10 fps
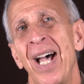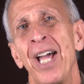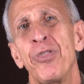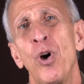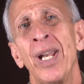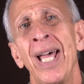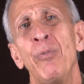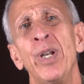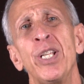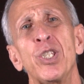I thought I
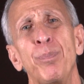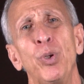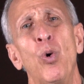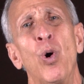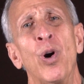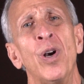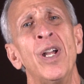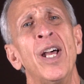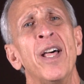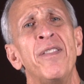would explore
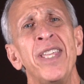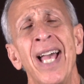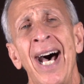the